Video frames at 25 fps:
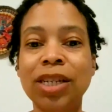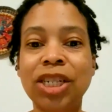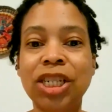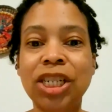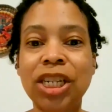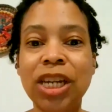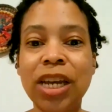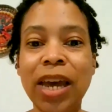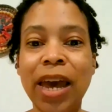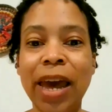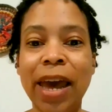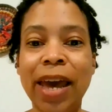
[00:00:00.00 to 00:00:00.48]

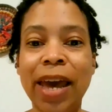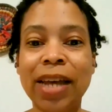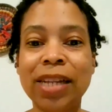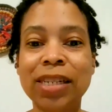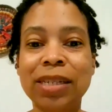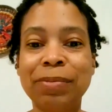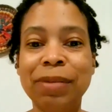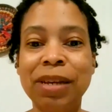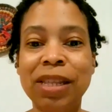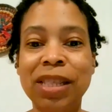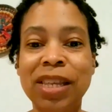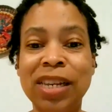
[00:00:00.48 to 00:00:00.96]
she
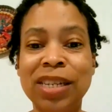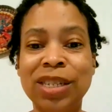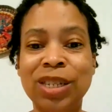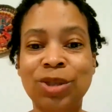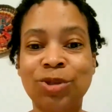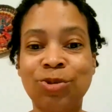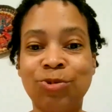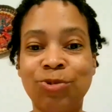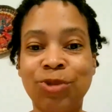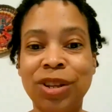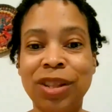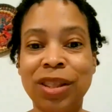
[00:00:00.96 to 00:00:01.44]
hands me
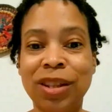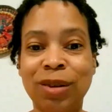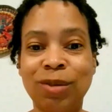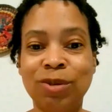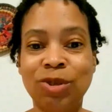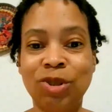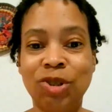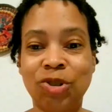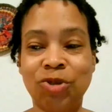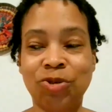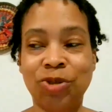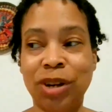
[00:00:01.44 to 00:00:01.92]
these three
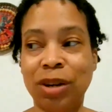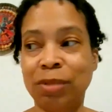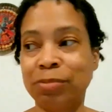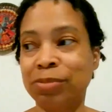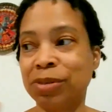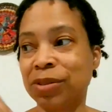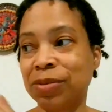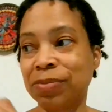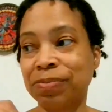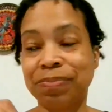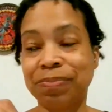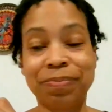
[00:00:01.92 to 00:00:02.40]
little
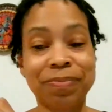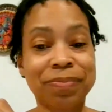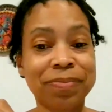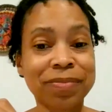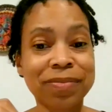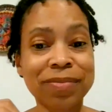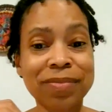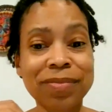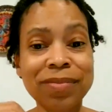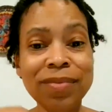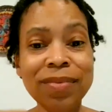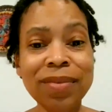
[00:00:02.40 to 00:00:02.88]
strips.
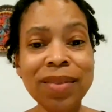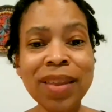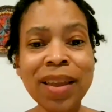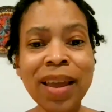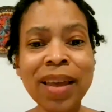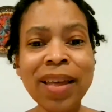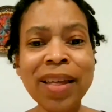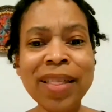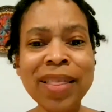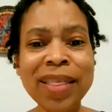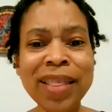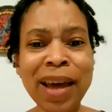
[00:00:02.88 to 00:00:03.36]

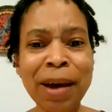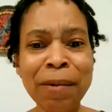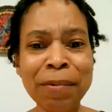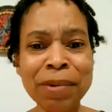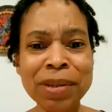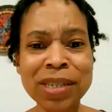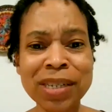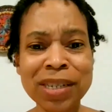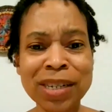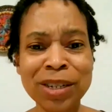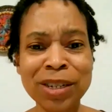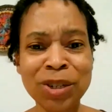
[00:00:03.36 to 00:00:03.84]
That
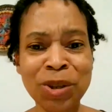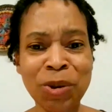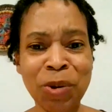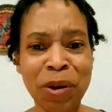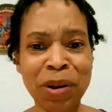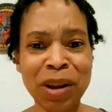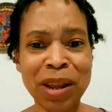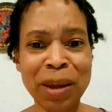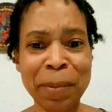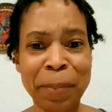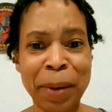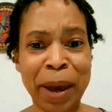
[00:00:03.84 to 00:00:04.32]
was the
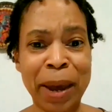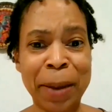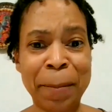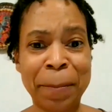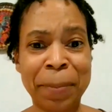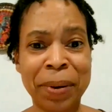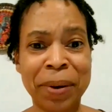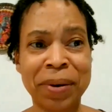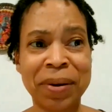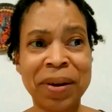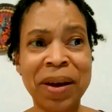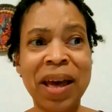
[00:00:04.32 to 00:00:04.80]
toilet
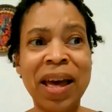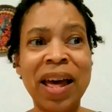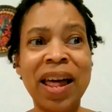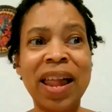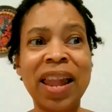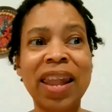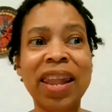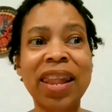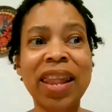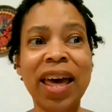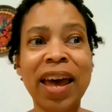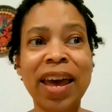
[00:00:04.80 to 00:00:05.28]
paper.
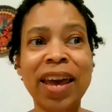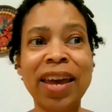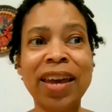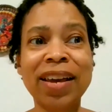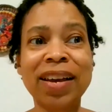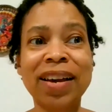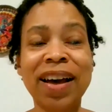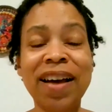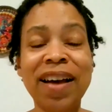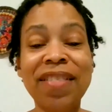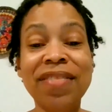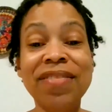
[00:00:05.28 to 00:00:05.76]

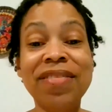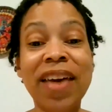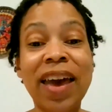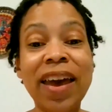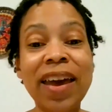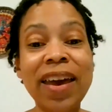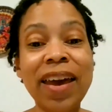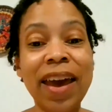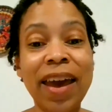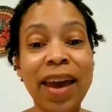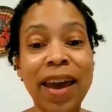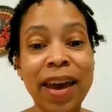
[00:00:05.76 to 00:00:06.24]
Like
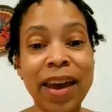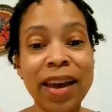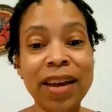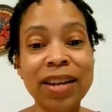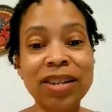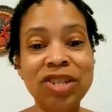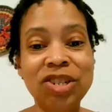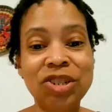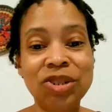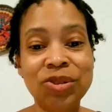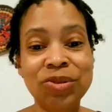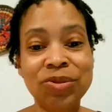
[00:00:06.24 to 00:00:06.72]
they
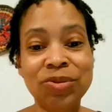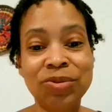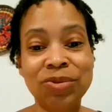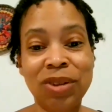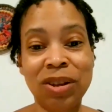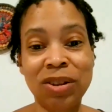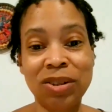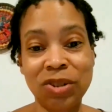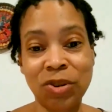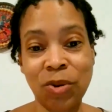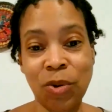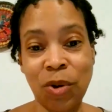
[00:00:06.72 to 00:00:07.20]
hand you
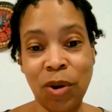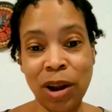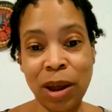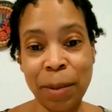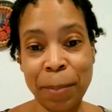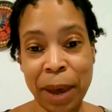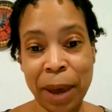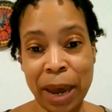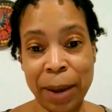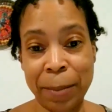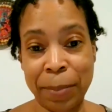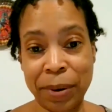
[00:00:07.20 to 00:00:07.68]
the
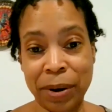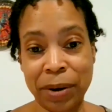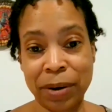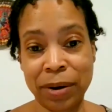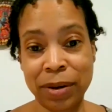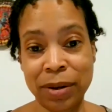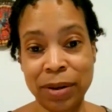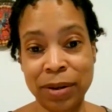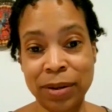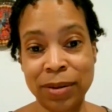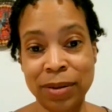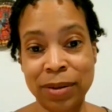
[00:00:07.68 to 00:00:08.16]
toilet
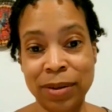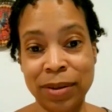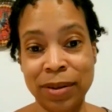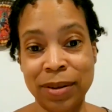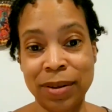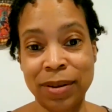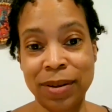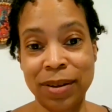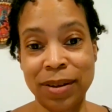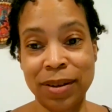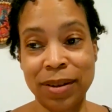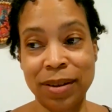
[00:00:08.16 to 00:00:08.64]
paper.
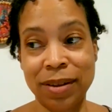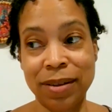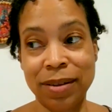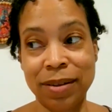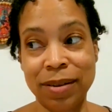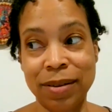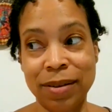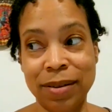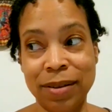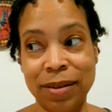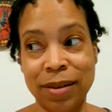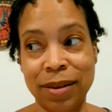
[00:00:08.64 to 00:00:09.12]

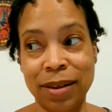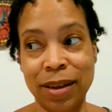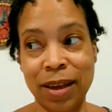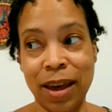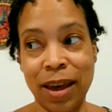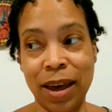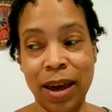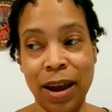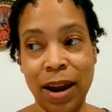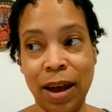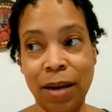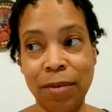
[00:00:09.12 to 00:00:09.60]

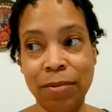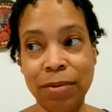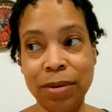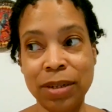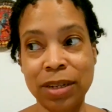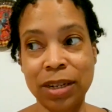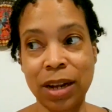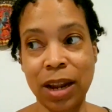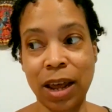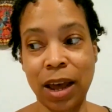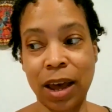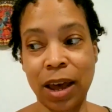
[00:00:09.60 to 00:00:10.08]
And I
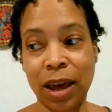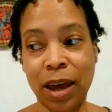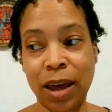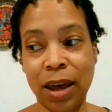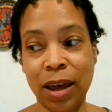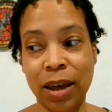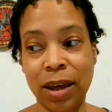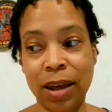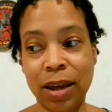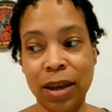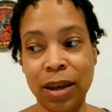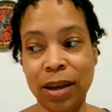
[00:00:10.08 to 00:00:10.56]
was
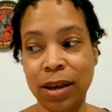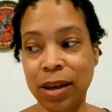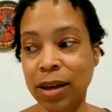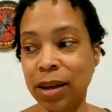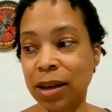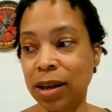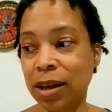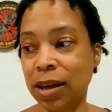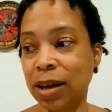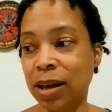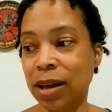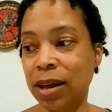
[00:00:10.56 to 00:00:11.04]
like,
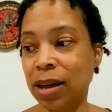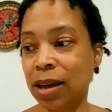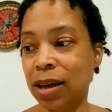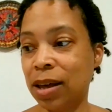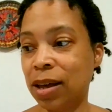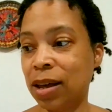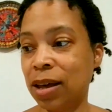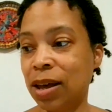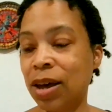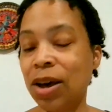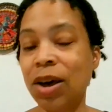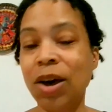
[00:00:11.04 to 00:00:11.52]

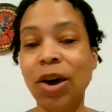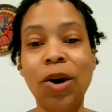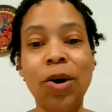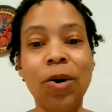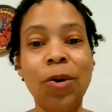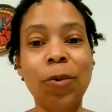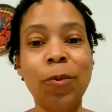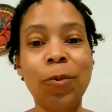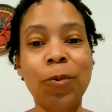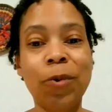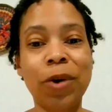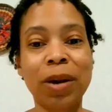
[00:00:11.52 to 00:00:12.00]

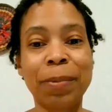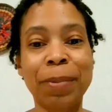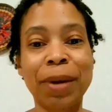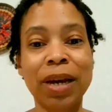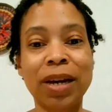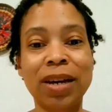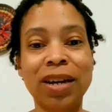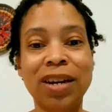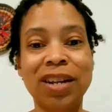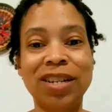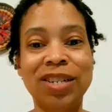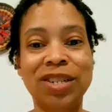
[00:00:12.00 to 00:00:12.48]
what am
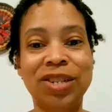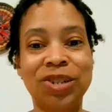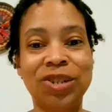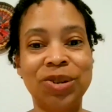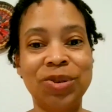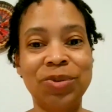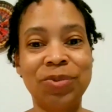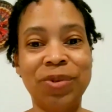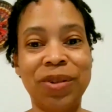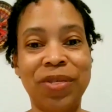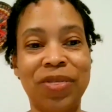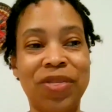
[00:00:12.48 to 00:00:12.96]
I gonna
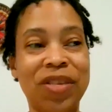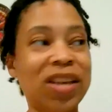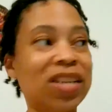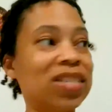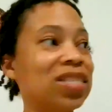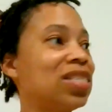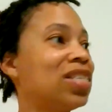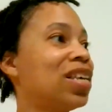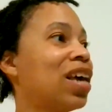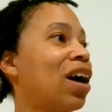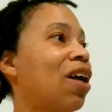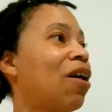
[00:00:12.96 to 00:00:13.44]
do with
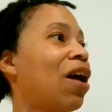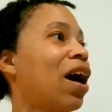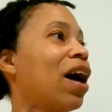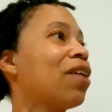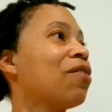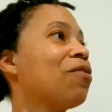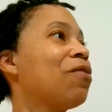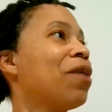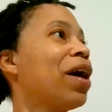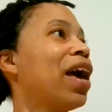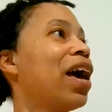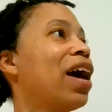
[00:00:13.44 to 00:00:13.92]
this? Y'all,
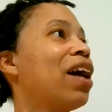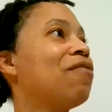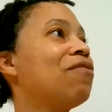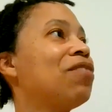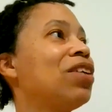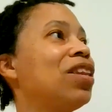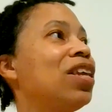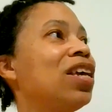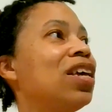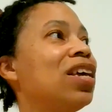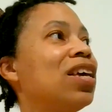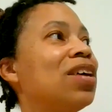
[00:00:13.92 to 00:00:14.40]
I don't
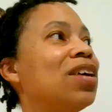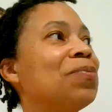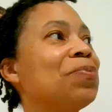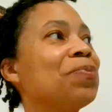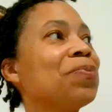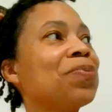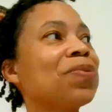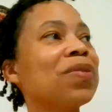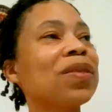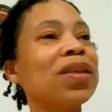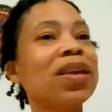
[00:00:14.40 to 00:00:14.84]
have any.